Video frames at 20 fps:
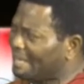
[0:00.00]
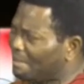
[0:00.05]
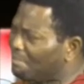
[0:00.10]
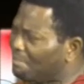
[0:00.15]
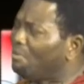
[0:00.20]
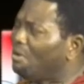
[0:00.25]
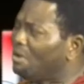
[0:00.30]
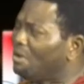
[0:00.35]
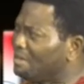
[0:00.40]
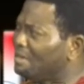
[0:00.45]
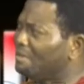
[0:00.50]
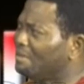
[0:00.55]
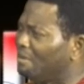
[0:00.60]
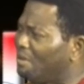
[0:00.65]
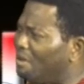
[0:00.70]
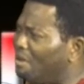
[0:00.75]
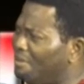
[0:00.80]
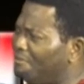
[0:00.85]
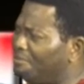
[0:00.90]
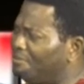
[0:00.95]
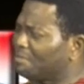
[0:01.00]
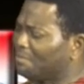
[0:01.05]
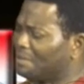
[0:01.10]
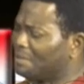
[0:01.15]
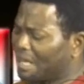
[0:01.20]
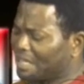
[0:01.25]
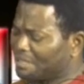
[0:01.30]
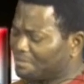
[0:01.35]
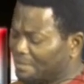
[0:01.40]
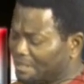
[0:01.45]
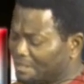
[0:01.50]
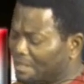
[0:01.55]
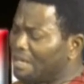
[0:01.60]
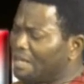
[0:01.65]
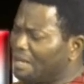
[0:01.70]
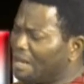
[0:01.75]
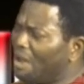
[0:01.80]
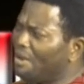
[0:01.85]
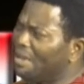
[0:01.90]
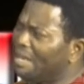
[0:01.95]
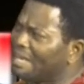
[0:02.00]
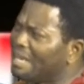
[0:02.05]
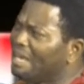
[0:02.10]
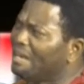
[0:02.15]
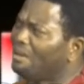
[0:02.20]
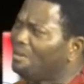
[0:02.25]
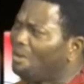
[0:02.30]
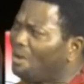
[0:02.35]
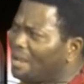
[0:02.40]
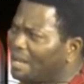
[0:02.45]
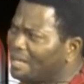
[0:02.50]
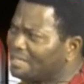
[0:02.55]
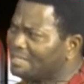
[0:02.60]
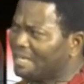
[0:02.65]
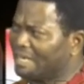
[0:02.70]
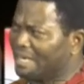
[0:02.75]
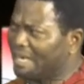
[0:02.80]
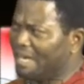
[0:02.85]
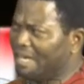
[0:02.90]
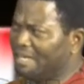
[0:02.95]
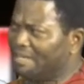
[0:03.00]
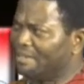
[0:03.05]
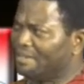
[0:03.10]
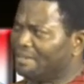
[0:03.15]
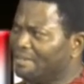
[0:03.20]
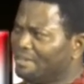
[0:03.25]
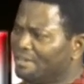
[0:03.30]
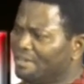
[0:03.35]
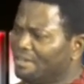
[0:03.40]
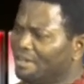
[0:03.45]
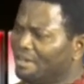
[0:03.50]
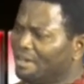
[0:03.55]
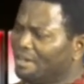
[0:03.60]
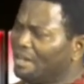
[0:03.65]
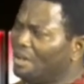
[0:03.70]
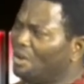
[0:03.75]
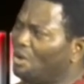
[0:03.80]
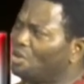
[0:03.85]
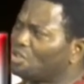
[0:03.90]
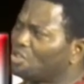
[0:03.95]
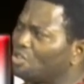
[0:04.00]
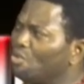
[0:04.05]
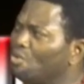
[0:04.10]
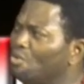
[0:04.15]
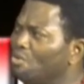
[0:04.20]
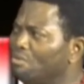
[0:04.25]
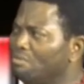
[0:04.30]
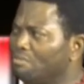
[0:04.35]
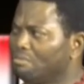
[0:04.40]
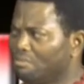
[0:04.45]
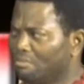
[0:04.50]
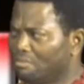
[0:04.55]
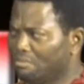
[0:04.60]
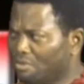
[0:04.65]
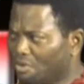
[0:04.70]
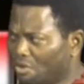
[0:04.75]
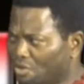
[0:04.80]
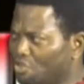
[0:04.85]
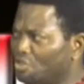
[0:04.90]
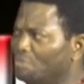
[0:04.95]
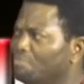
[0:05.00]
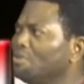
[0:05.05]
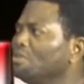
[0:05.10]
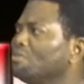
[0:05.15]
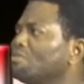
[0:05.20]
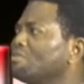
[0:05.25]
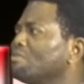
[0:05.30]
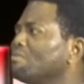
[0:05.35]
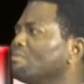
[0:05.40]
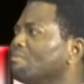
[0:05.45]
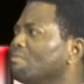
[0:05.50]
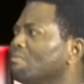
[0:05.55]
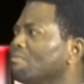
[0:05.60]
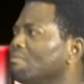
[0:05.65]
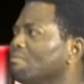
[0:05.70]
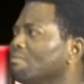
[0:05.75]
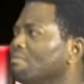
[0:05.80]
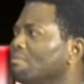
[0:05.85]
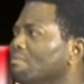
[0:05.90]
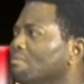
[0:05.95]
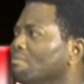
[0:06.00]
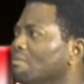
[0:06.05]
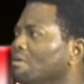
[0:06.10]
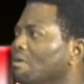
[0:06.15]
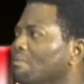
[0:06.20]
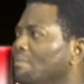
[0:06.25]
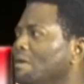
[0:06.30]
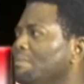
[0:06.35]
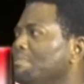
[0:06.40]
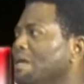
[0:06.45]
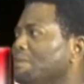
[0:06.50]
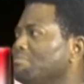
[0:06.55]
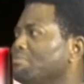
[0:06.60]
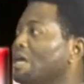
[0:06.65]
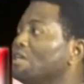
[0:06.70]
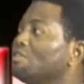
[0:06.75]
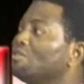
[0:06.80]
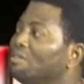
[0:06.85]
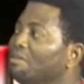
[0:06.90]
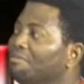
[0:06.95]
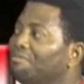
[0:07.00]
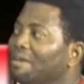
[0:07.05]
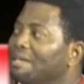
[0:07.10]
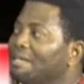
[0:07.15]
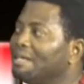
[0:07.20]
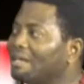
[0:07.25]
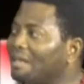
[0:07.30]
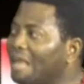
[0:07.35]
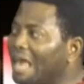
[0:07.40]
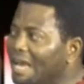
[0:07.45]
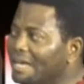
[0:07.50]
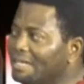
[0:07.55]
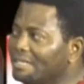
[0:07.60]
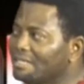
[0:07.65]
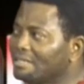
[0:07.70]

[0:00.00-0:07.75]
And more in the law enforcement aspect. Now again, lawyers they also contribute. Maybe I'm trying to defend a client.